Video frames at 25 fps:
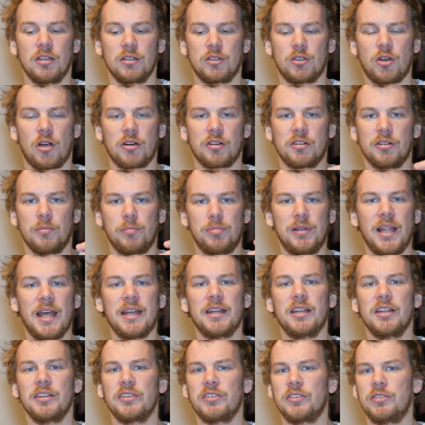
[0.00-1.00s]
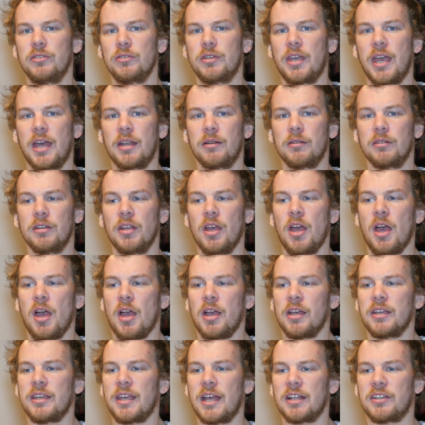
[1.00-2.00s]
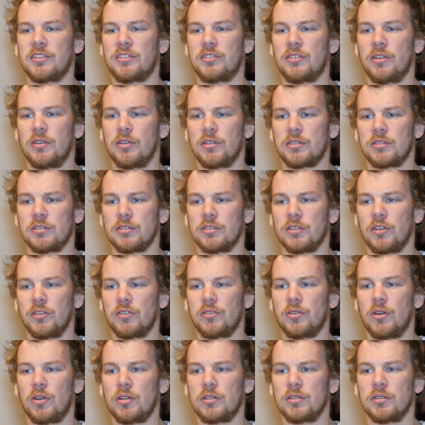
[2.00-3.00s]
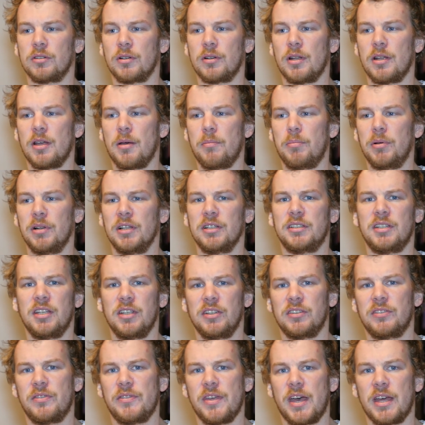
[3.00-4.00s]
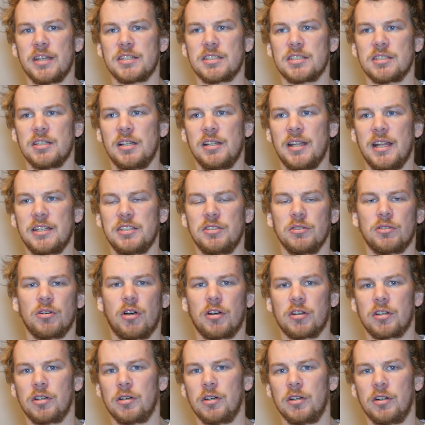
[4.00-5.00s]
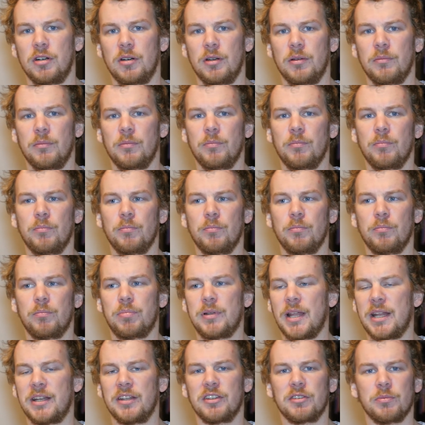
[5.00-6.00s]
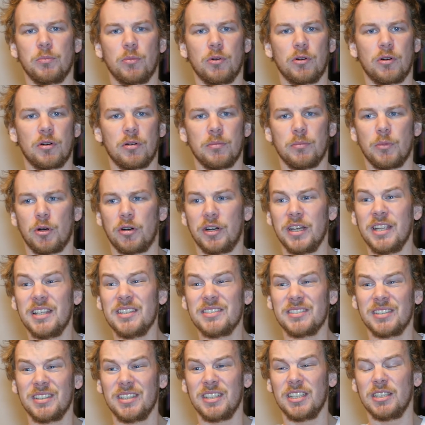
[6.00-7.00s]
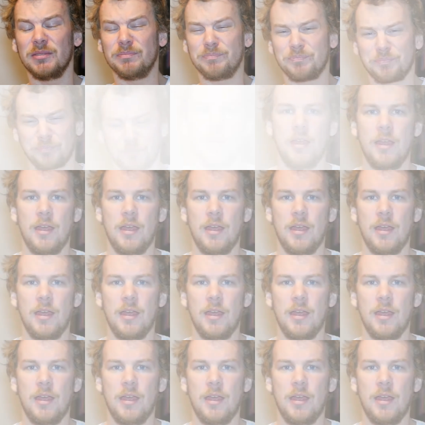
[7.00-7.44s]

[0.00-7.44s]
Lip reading: conquer planets. You can get certain abilities that let you conquer planets more easily.